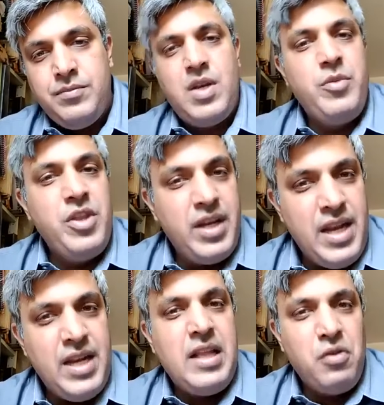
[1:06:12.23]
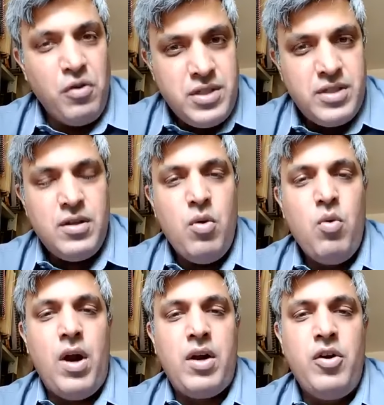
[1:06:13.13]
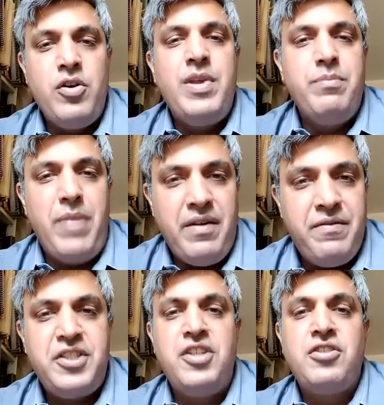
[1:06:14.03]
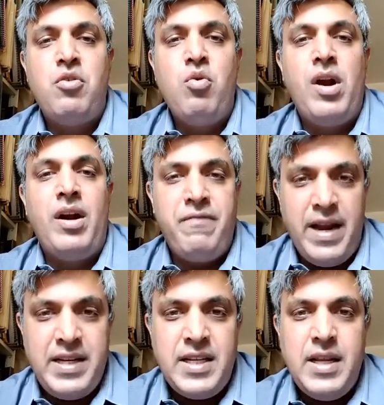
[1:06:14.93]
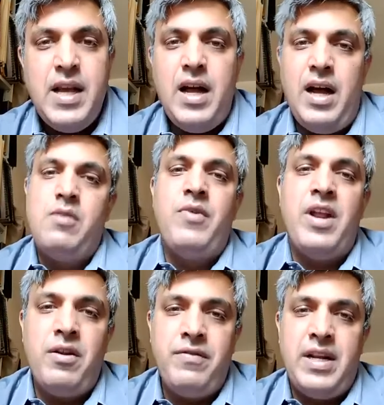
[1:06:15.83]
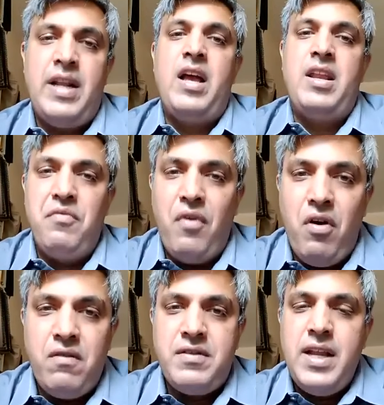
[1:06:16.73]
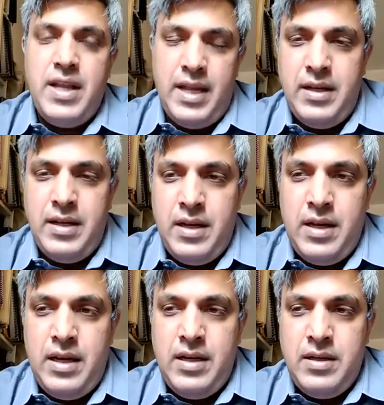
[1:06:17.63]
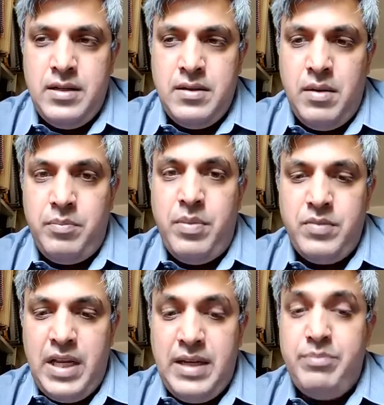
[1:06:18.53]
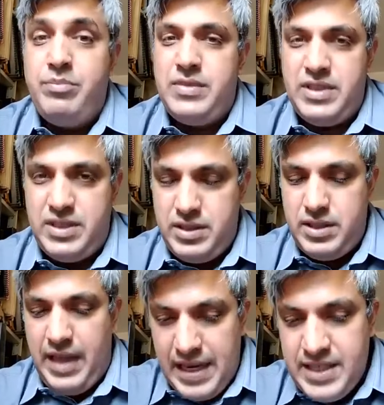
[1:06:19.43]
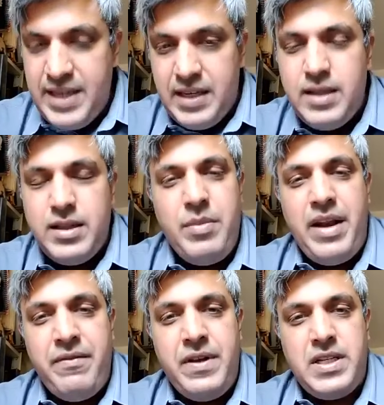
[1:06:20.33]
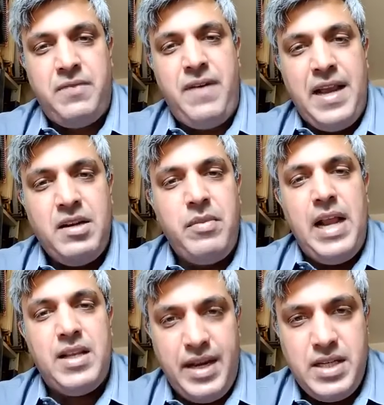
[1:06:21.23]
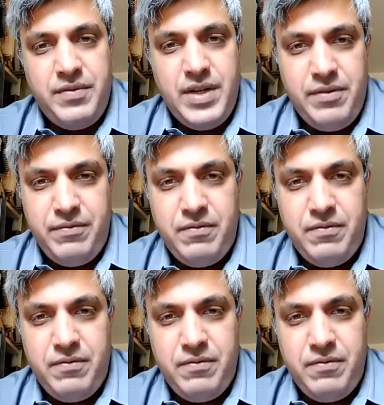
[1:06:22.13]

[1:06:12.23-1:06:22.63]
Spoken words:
communicated, and those who are going to be beneficiaries or who are affected are aware of it and are involved in getting the benefits, the final mile connectivity,